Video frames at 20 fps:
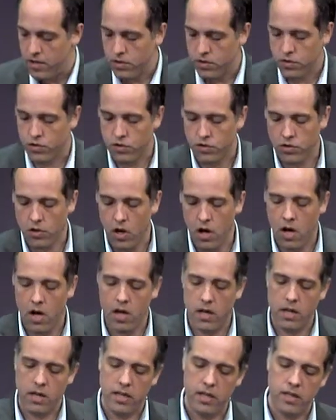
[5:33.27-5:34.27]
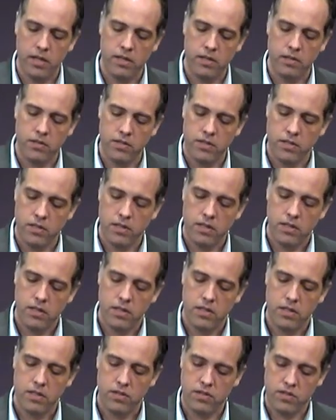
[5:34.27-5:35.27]
saw his
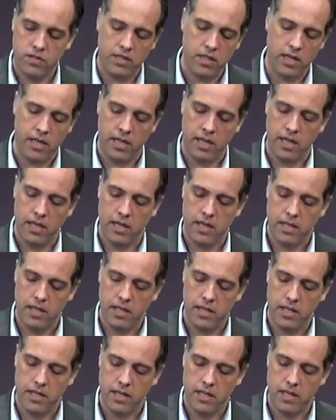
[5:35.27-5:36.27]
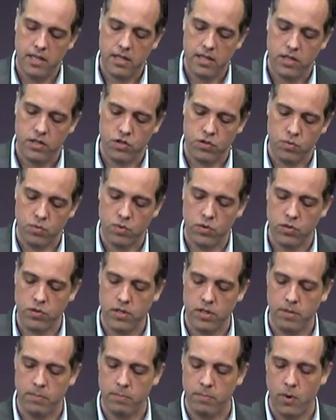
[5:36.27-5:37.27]
city,
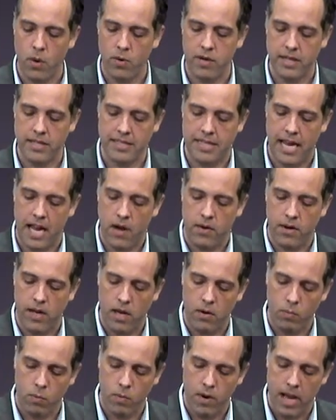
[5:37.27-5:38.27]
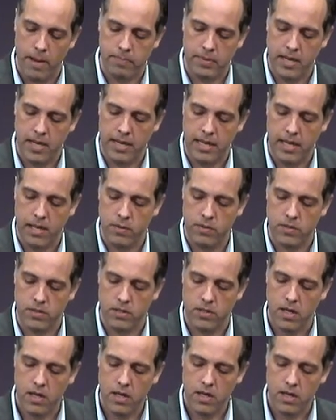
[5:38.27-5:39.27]
Jerusalem, broken down and wept, and he was,
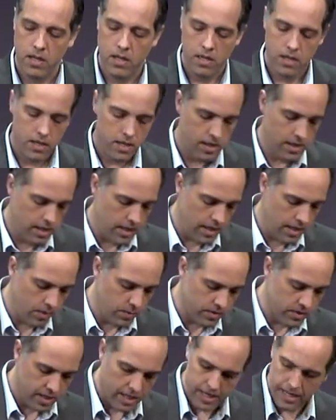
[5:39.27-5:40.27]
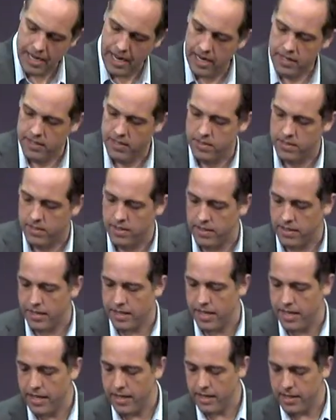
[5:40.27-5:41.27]
he was connected to the
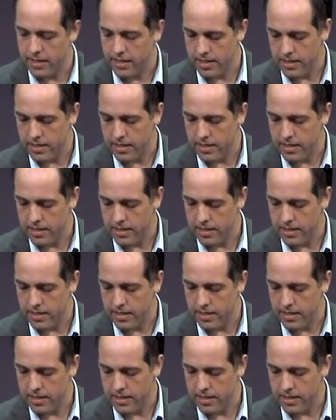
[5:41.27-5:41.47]
king.